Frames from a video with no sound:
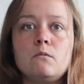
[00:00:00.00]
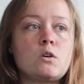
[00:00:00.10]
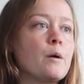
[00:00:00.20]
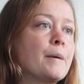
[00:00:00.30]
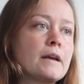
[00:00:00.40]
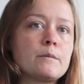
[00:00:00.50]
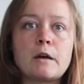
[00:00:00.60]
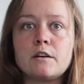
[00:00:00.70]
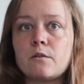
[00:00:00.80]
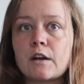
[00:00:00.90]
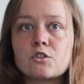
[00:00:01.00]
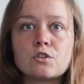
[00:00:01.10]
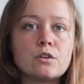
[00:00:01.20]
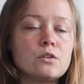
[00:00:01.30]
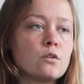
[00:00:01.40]
coming in my
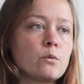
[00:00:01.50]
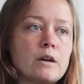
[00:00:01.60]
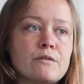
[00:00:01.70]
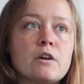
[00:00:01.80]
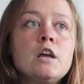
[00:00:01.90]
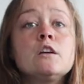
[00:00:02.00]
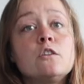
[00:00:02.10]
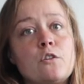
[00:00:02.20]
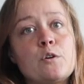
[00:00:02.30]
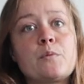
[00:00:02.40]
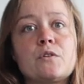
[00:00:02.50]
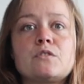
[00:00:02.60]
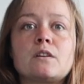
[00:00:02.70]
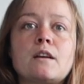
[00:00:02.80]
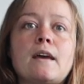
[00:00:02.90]
direction or whatever, the other
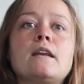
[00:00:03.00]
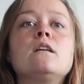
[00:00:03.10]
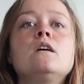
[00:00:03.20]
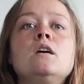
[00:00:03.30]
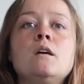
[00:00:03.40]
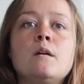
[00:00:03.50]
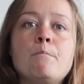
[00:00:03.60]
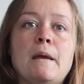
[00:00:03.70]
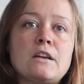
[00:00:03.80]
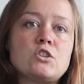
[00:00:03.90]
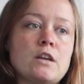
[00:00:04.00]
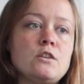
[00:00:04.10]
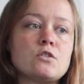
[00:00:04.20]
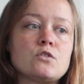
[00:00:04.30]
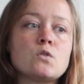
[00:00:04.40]
person can make
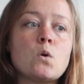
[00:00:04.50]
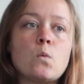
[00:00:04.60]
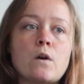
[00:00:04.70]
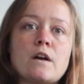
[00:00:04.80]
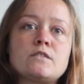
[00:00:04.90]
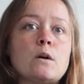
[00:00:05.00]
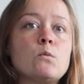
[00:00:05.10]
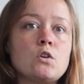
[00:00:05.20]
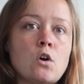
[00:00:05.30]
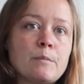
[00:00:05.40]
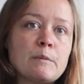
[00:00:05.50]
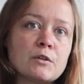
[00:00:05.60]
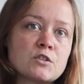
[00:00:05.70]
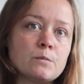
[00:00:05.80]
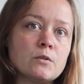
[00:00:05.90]
changes, whereas that would not be
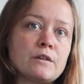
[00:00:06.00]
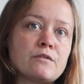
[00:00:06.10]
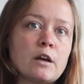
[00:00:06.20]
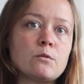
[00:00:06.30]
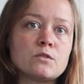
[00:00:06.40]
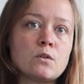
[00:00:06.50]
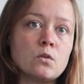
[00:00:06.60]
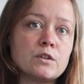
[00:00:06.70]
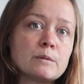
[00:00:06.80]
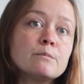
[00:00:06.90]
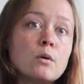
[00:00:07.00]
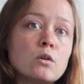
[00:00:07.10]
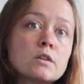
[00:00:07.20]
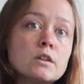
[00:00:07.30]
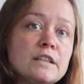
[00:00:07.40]
possible if I was holding
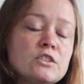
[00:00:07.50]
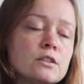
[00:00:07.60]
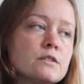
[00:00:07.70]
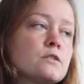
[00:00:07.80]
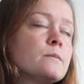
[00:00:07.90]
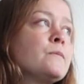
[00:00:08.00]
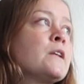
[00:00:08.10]
both leashes.